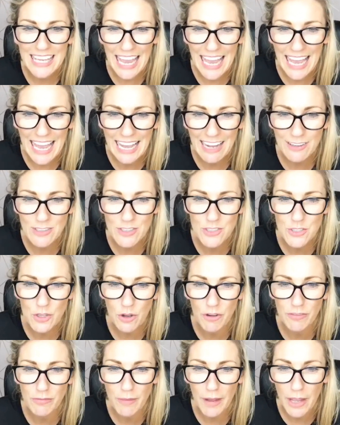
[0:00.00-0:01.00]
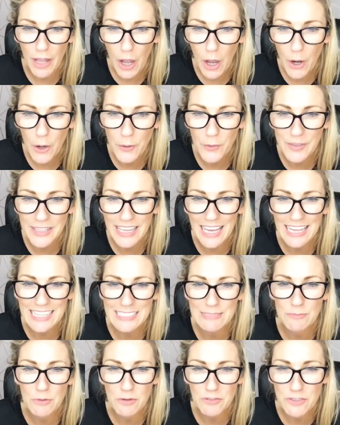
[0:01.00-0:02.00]
get a house of my own.
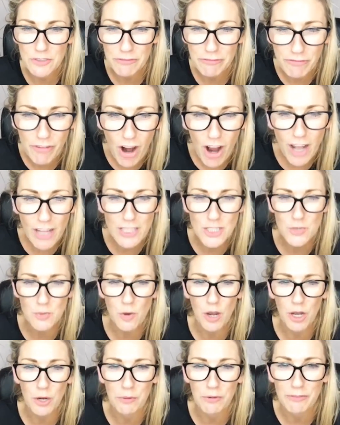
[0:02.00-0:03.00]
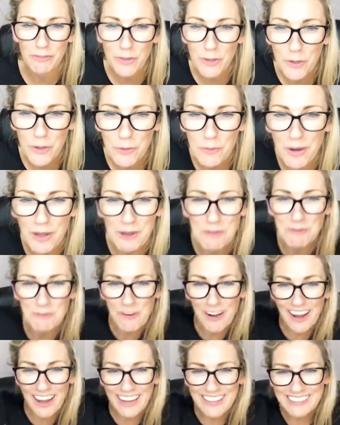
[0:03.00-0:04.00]
Yes, move to France, work with you
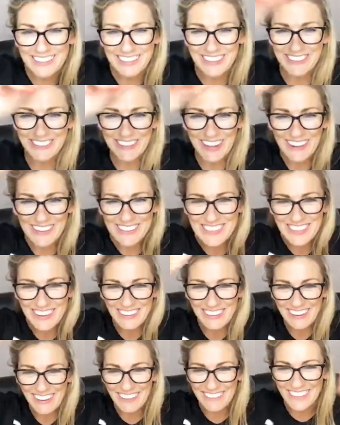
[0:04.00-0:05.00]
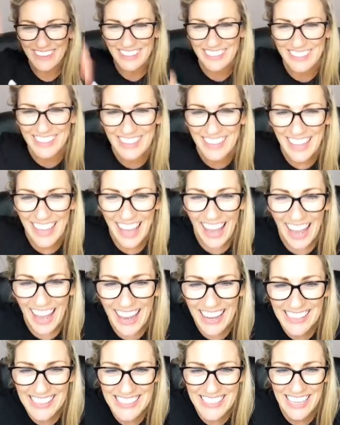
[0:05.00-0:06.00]
one-on-one. You know so, Lauren.
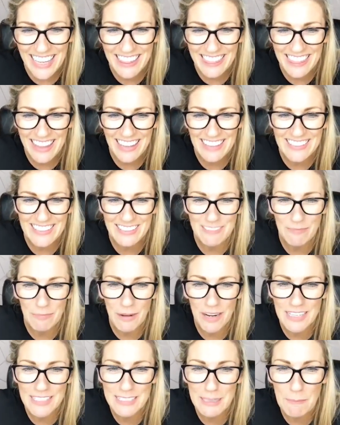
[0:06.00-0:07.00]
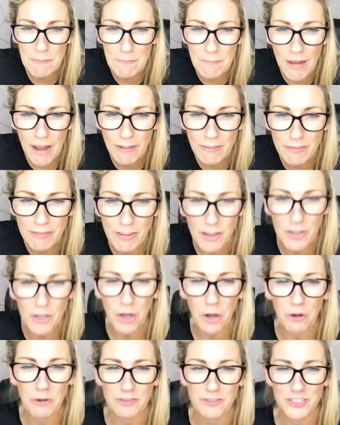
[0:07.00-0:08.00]
And 10,000 plus a month, a
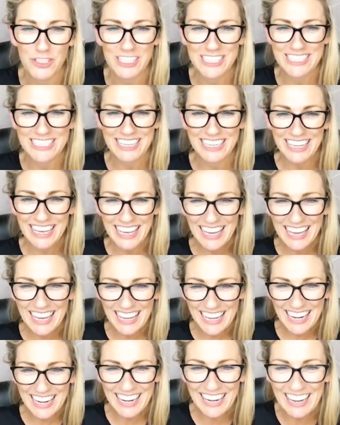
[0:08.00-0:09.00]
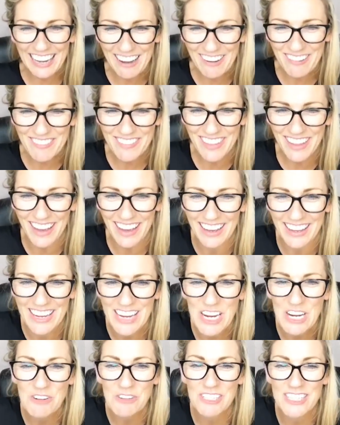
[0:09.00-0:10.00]
Golf GTE. Love
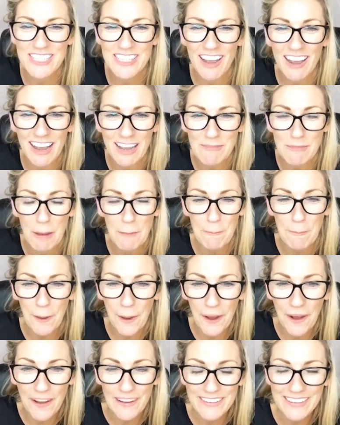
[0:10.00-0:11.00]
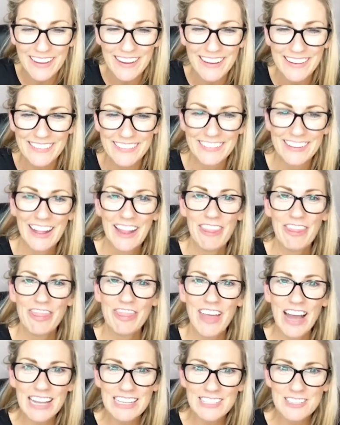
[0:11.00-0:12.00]
that. Retire my partner.
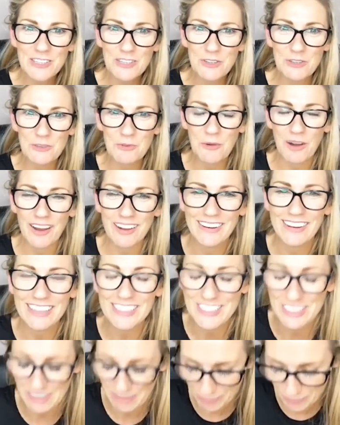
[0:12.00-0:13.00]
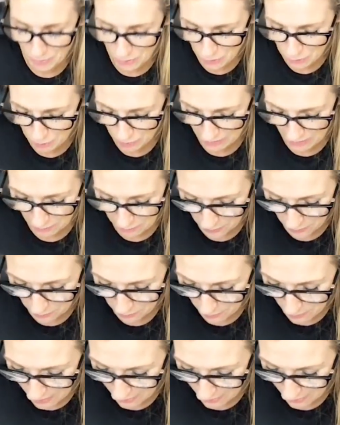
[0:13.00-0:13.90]
That's a good one. Actually, I forgot to put that one on